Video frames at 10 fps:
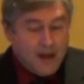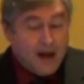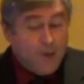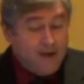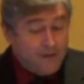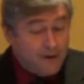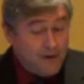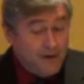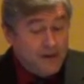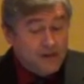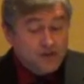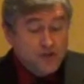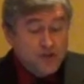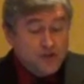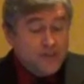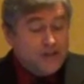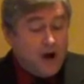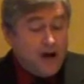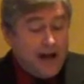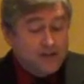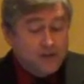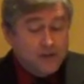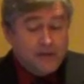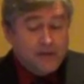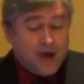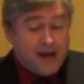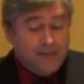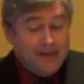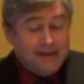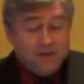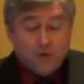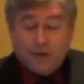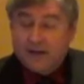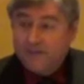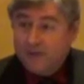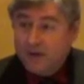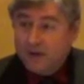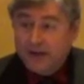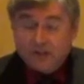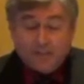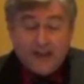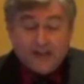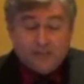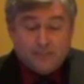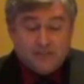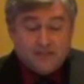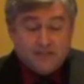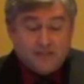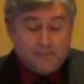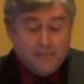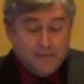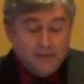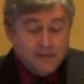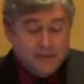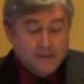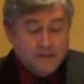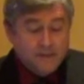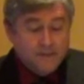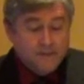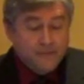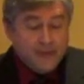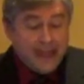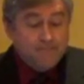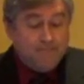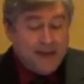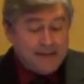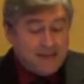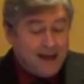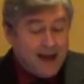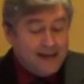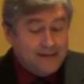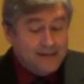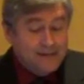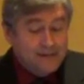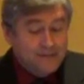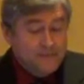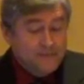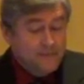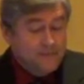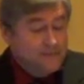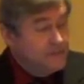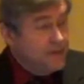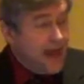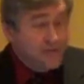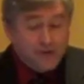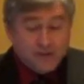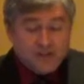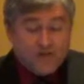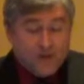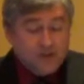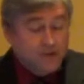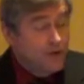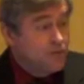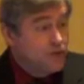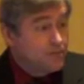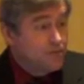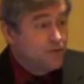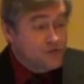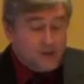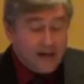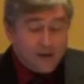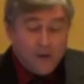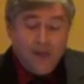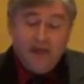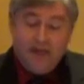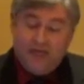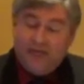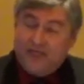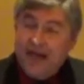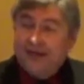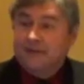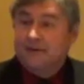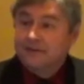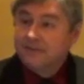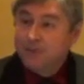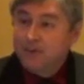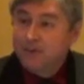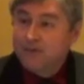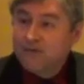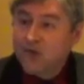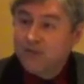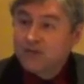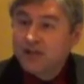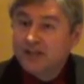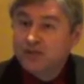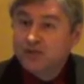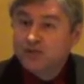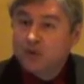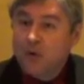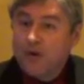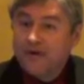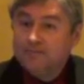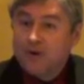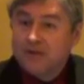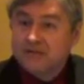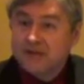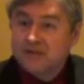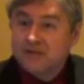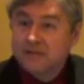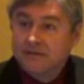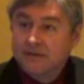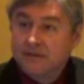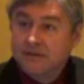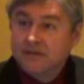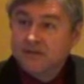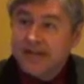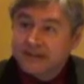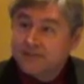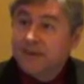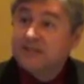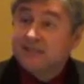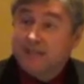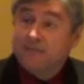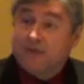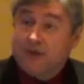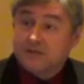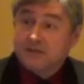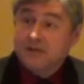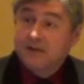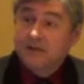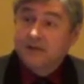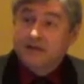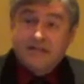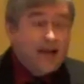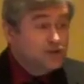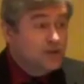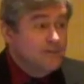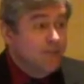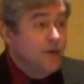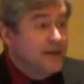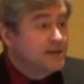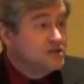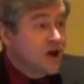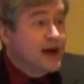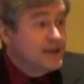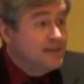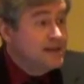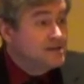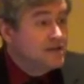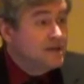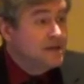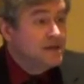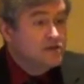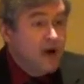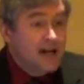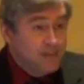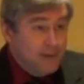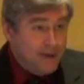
However, as soon as we enter the document into a configuration management system and baseline it after its first review and approval cycle, then we put formal change control in process. So that's a big step for us, is actually putting the document into the document